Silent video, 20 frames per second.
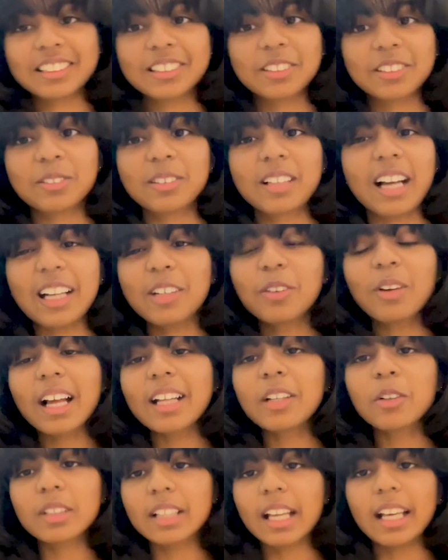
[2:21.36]
So I
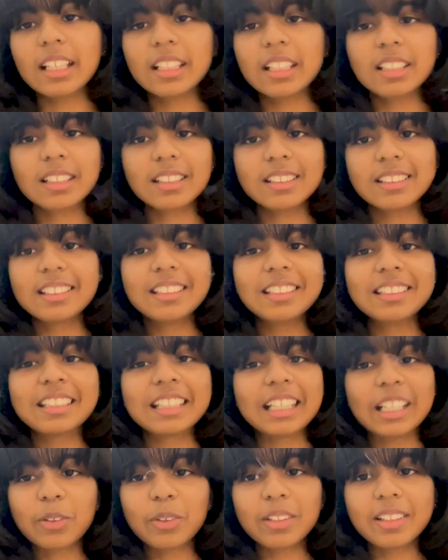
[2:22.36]
don't like these
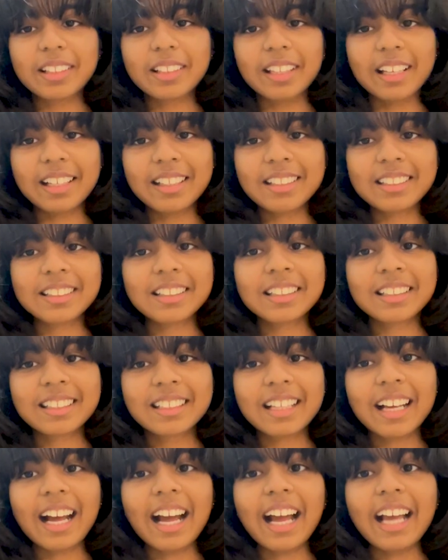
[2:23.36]
liquid things.
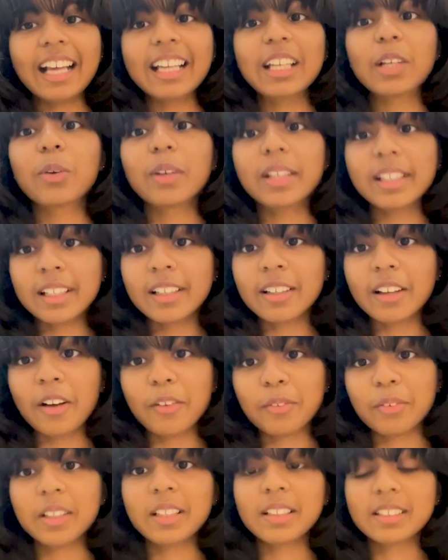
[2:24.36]
I quit it
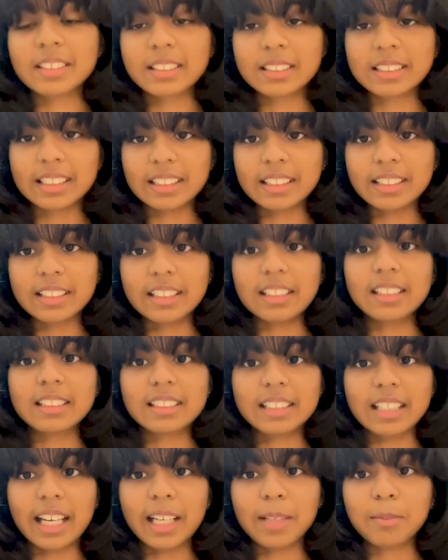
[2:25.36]
off in the
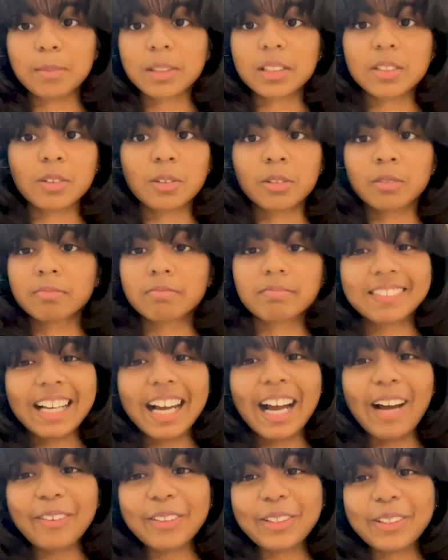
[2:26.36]
slime. So
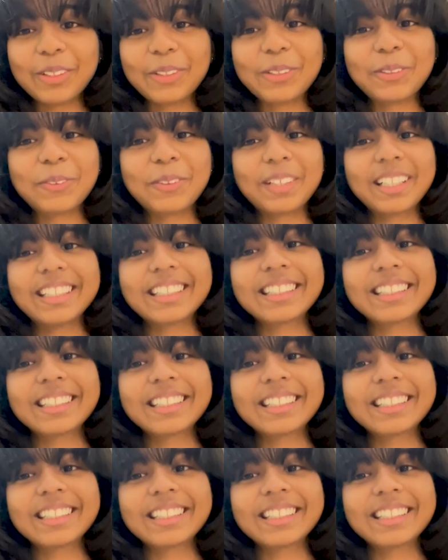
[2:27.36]
how do you do it?